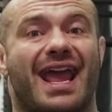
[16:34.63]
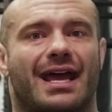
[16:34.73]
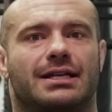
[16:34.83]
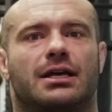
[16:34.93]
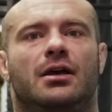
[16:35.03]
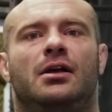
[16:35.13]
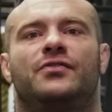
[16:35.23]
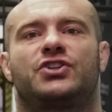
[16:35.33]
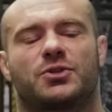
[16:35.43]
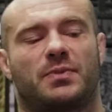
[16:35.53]
And
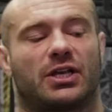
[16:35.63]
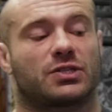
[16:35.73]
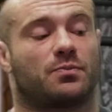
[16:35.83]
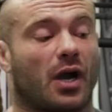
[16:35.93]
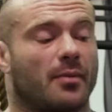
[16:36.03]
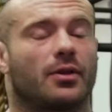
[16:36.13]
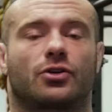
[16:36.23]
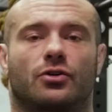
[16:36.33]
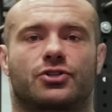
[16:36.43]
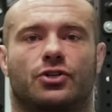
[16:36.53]
just because barbell
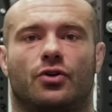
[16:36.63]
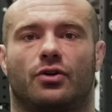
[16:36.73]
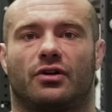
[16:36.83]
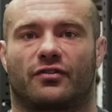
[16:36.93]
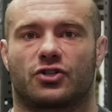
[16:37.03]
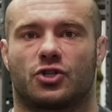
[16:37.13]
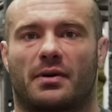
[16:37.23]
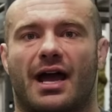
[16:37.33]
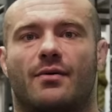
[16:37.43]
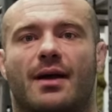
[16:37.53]
curls are no good for
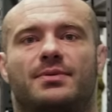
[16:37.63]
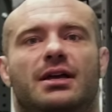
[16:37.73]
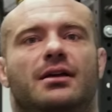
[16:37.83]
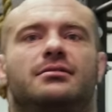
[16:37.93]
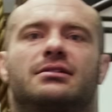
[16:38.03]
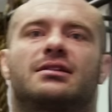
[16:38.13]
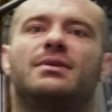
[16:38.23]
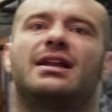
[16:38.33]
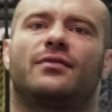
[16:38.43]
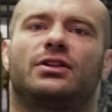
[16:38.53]
super high reps doesn't
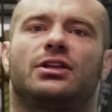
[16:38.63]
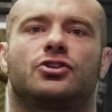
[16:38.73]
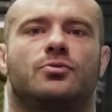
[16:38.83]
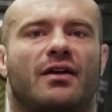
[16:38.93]
mean everything is.